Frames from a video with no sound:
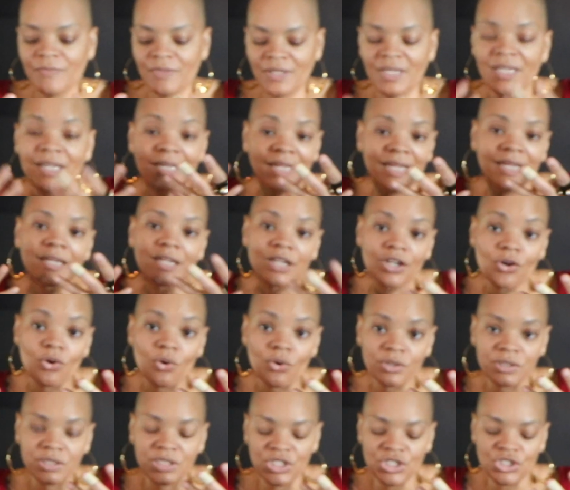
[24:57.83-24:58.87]
it can
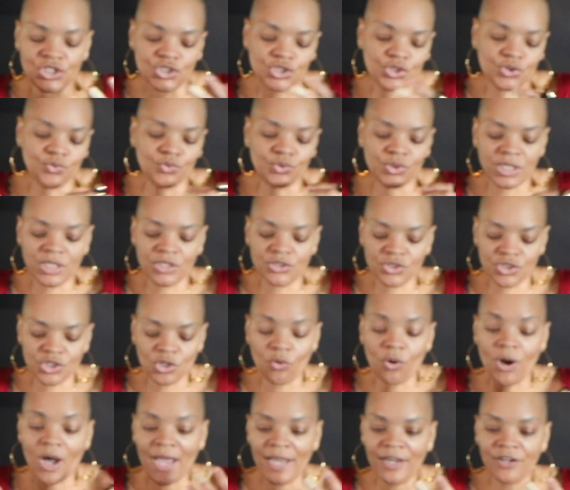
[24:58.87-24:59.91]
cause issues. And
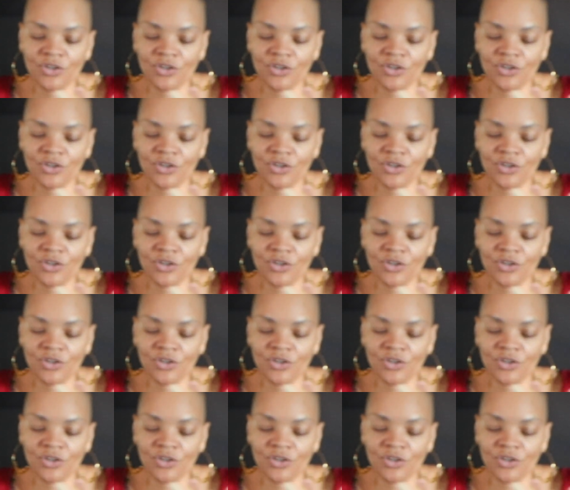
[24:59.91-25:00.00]
so I